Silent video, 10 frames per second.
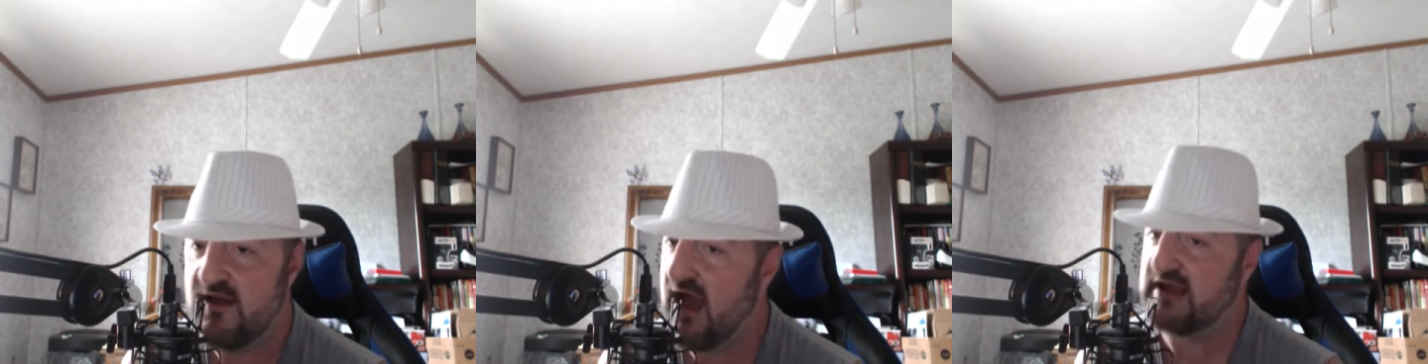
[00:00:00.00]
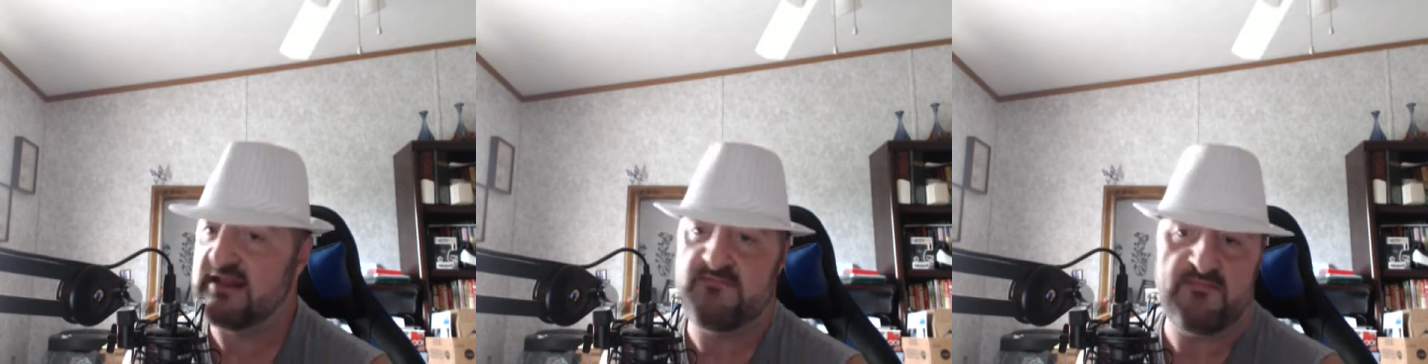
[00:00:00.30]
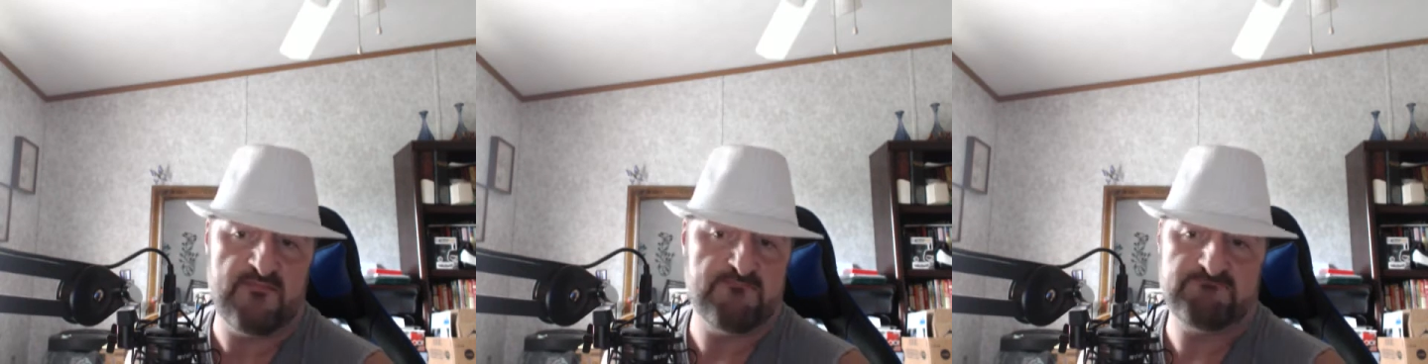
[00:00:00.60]
I could
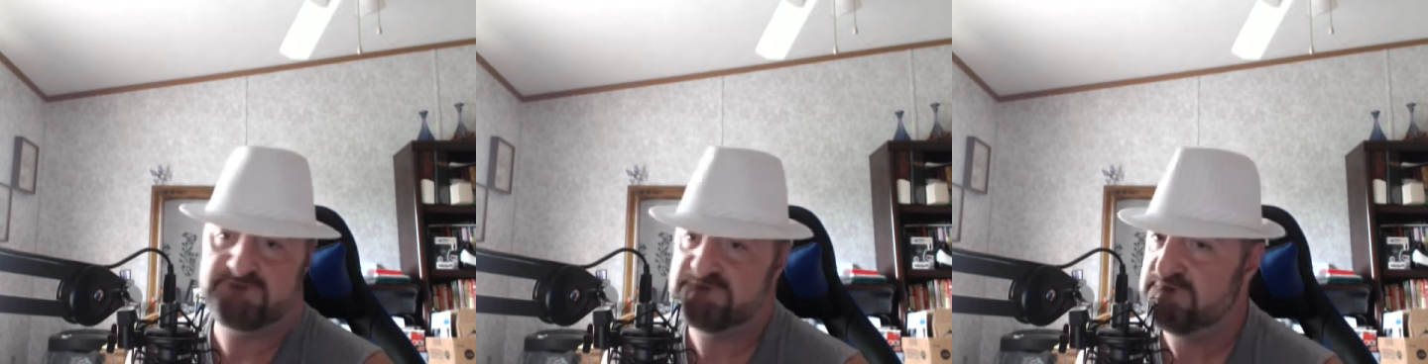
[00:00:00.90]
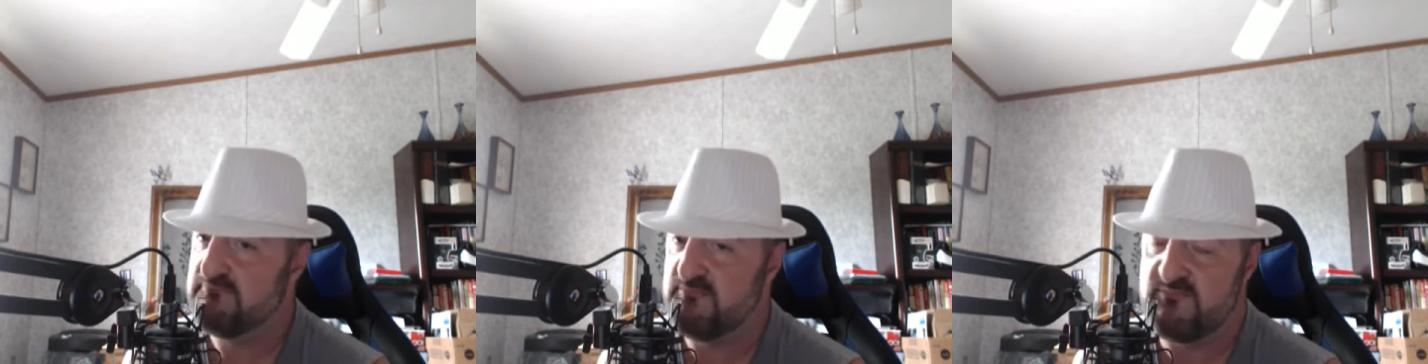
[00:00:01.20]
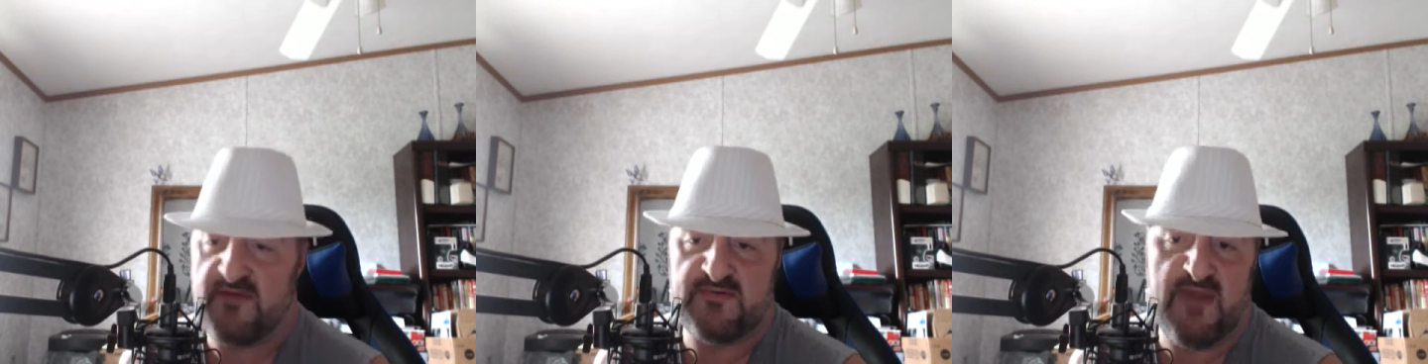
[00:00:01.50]

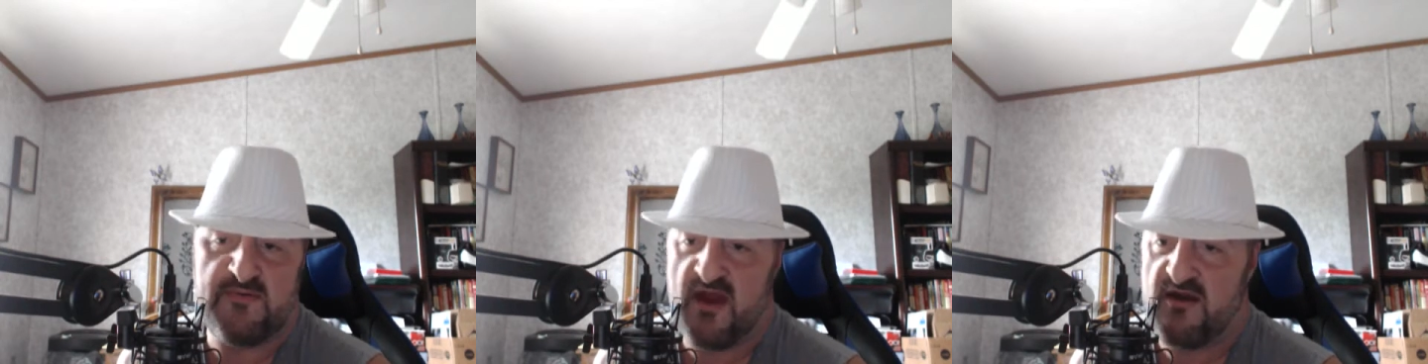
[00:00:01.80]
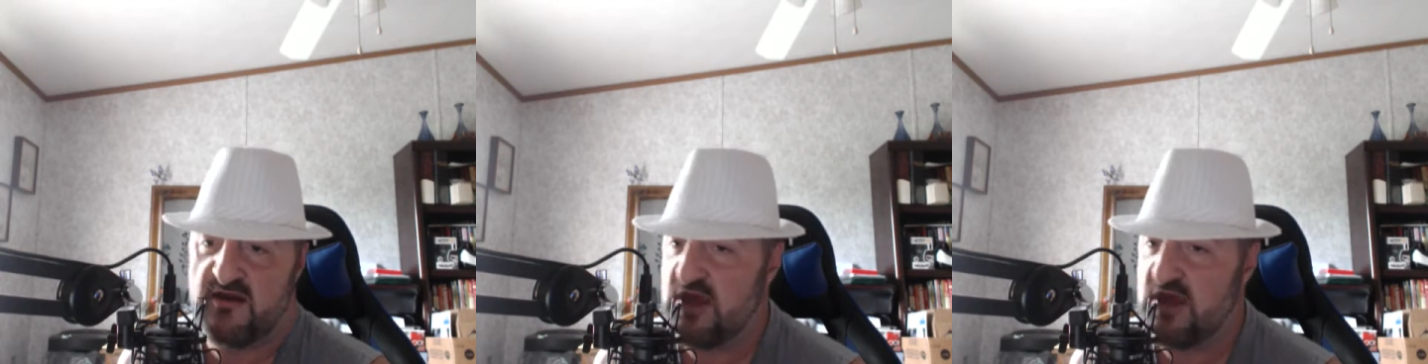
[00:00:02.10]
maybe maybe a uh,